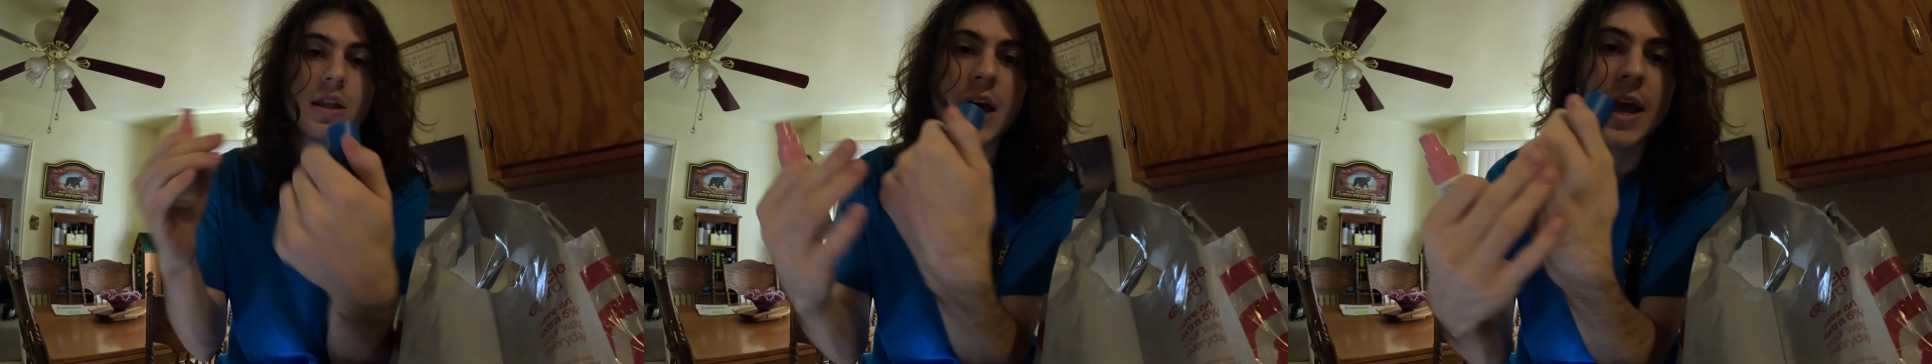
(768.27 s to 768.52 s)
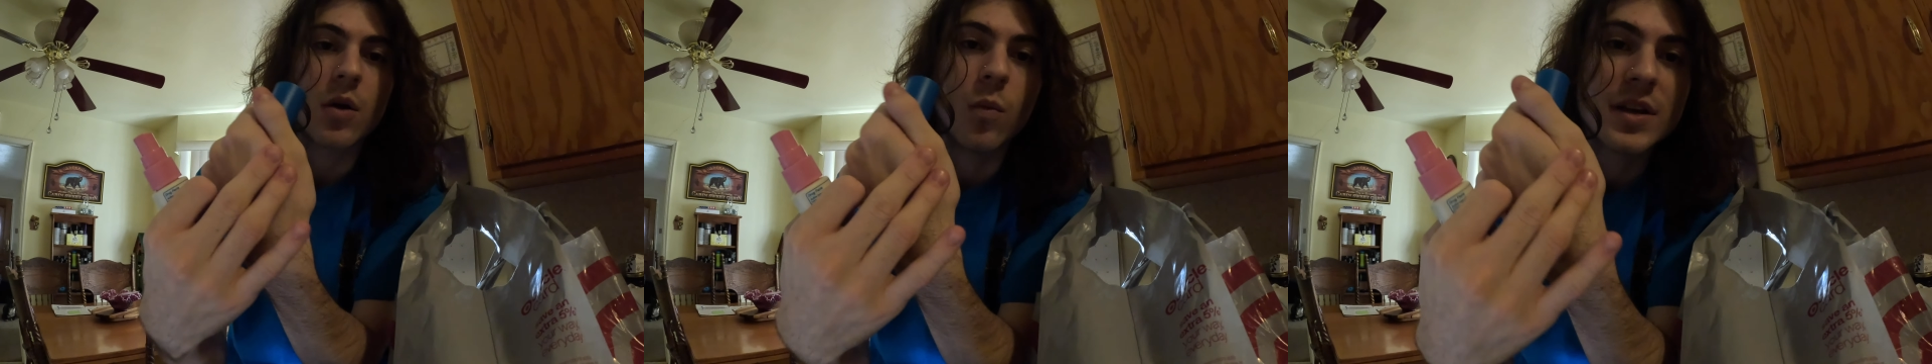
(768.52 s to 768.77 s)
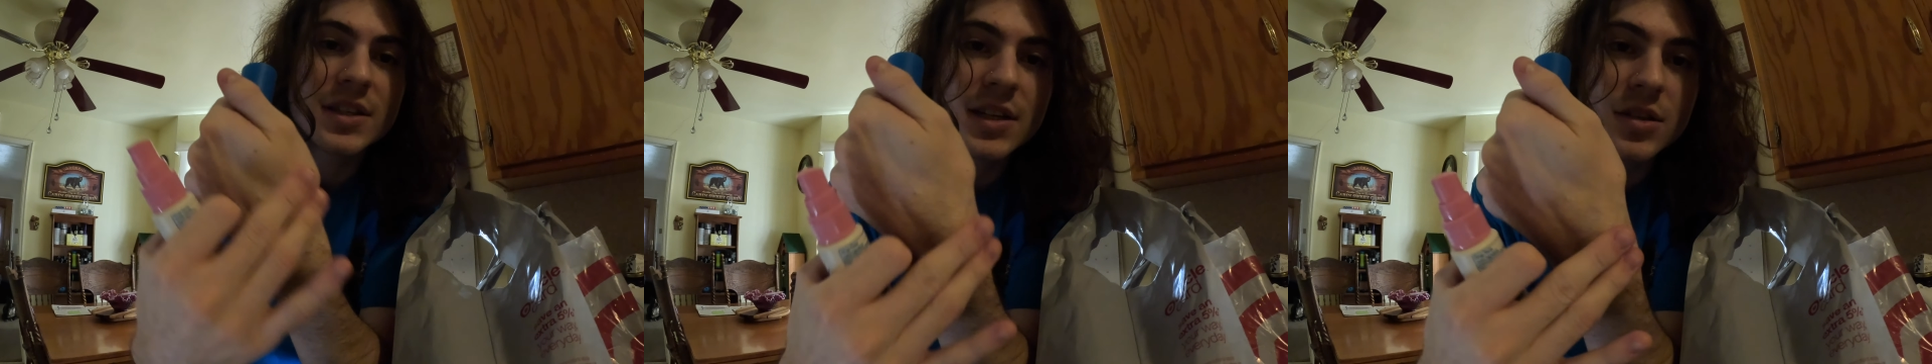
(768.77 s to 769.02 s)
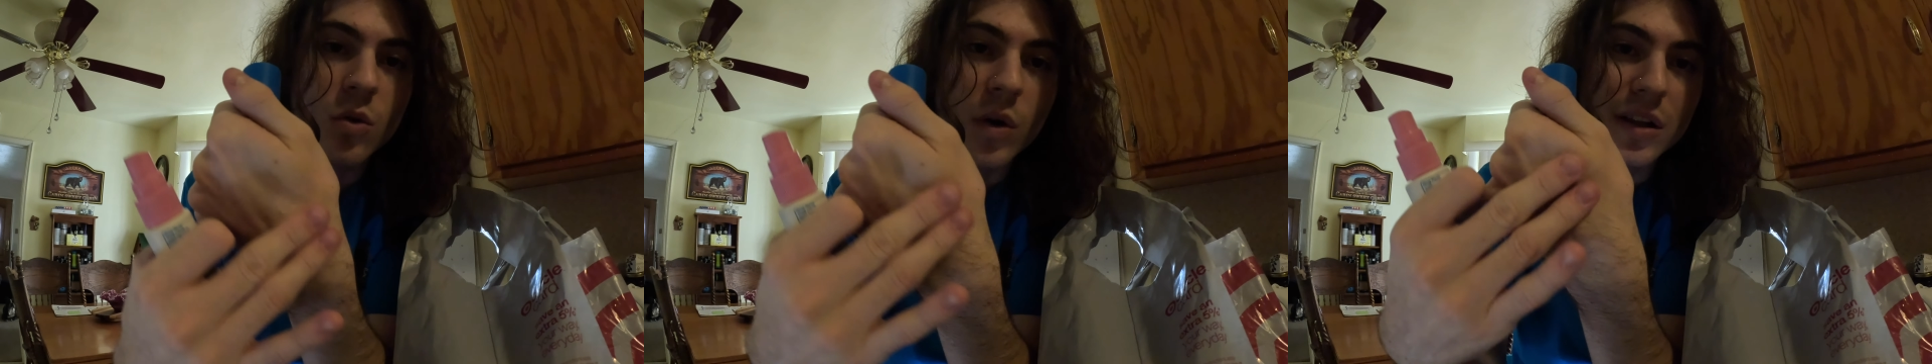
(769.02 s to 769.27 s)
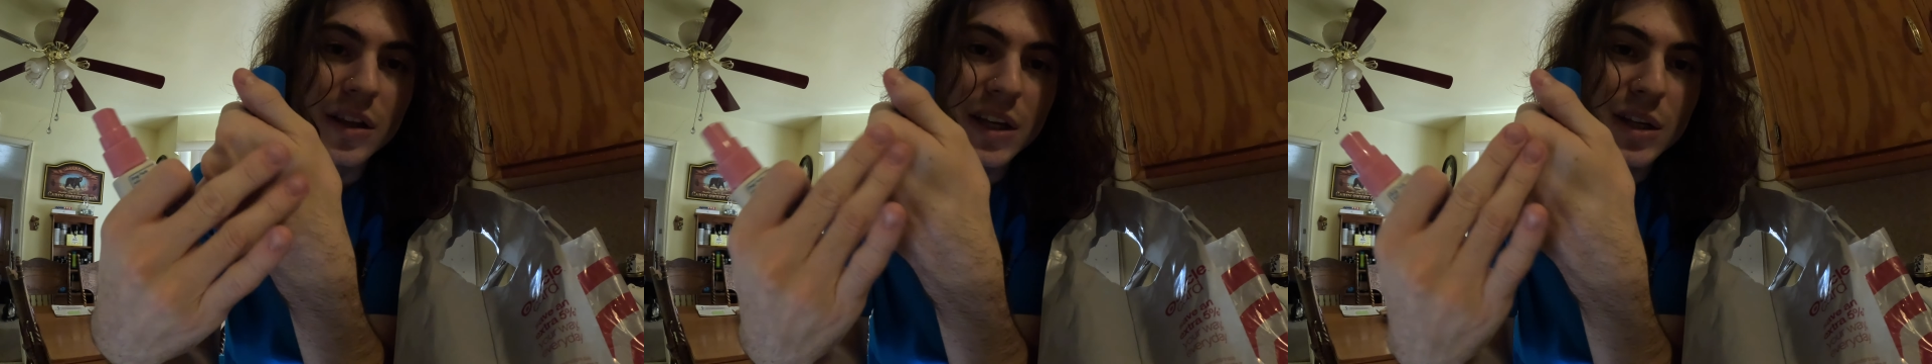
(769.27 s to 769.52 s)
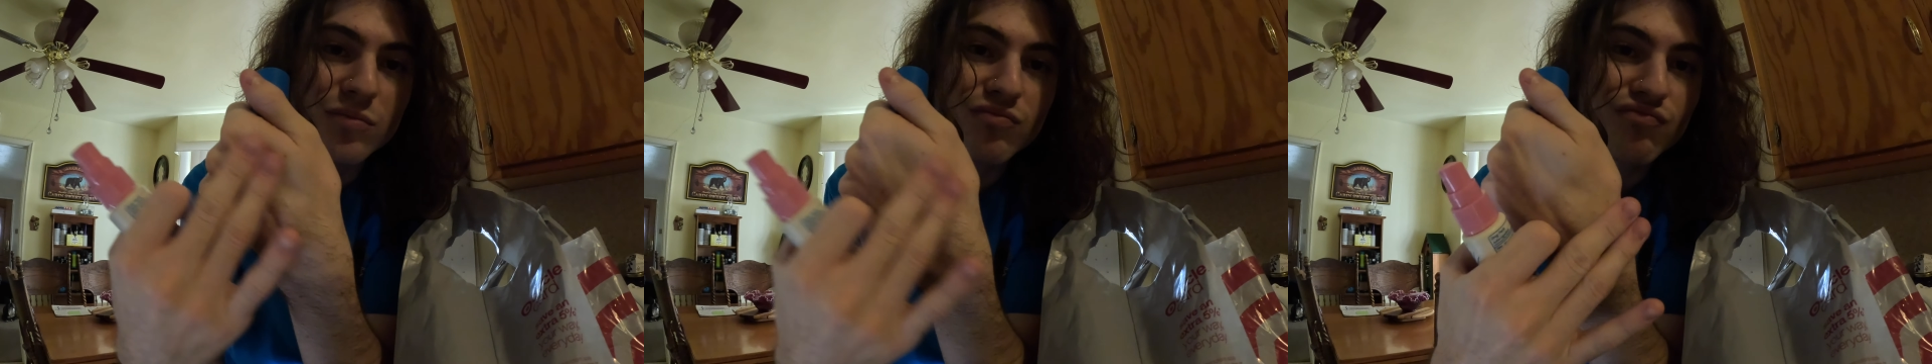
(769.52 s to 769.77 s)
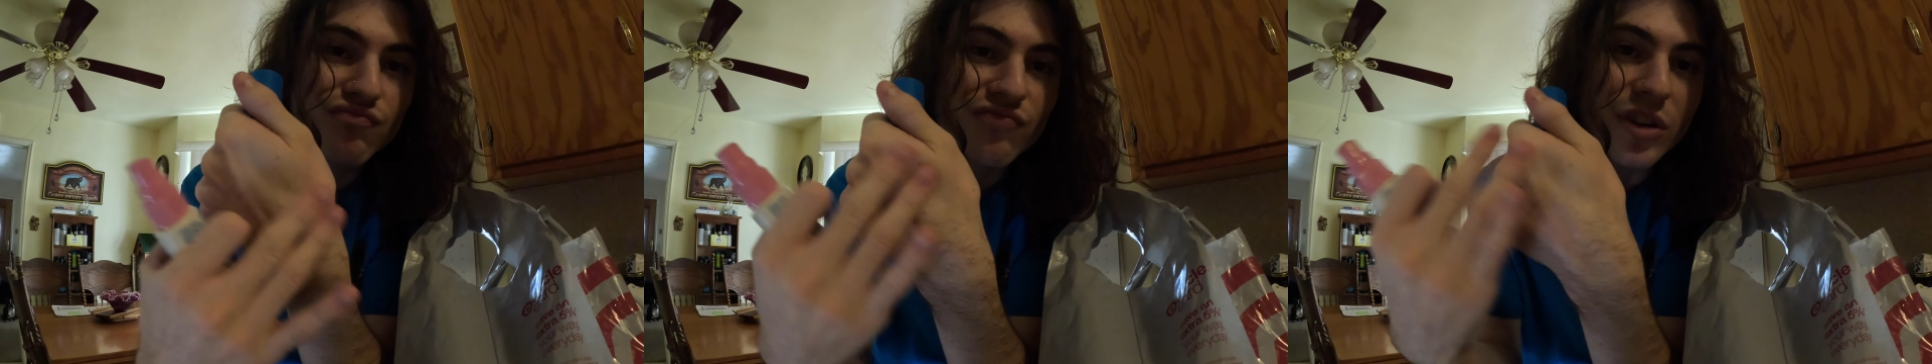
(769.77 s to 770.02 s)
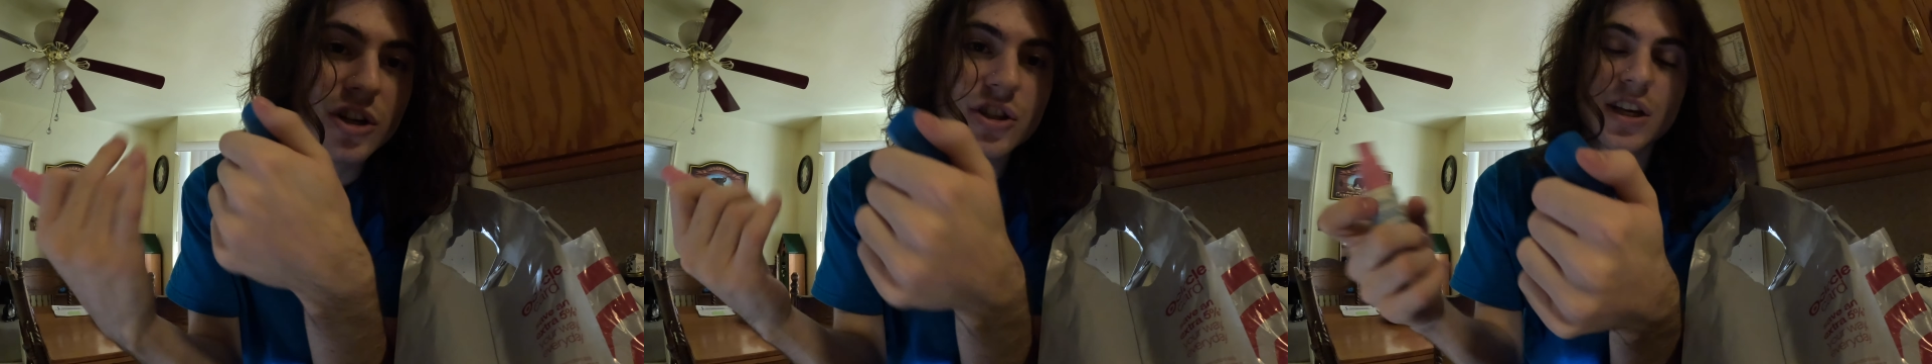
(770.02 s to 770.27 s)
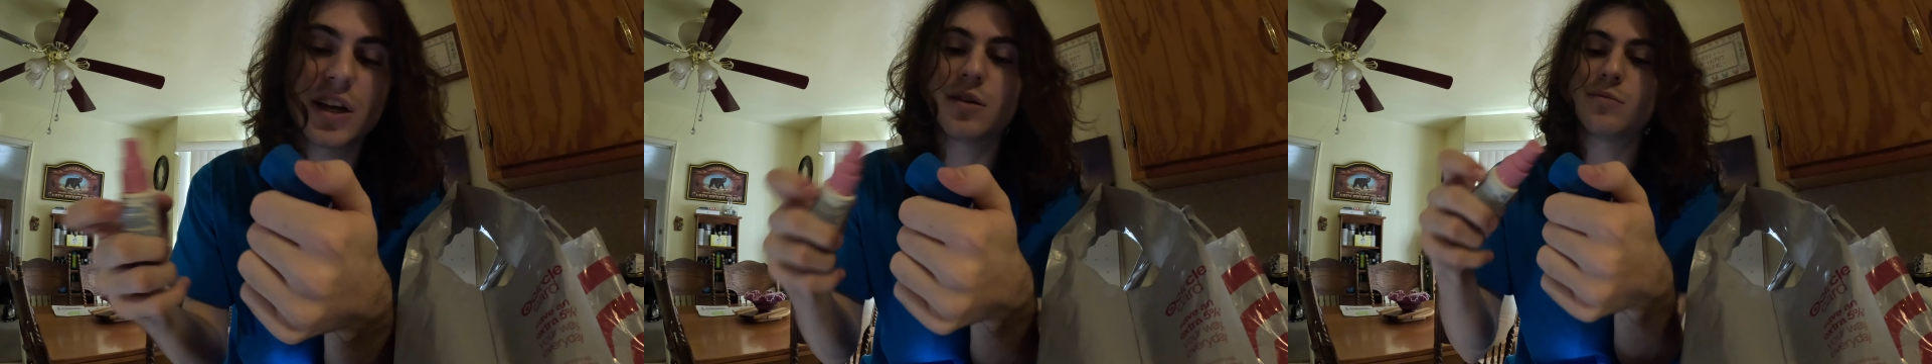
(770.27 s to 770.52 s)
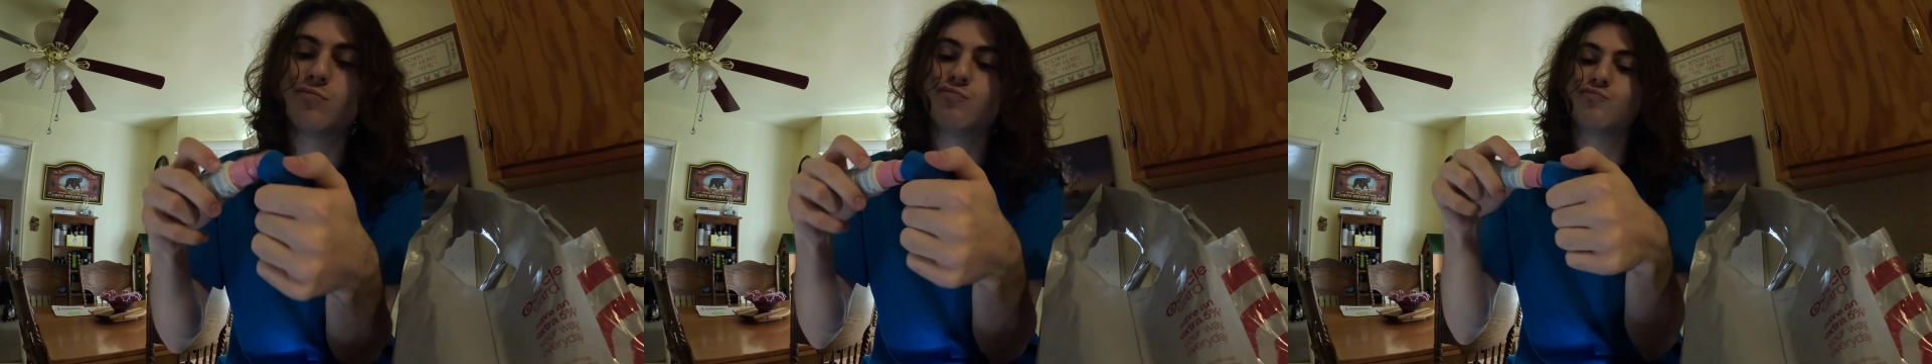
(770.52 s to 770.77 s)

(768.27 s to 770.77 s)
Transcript: like wasn't as oily for your skin.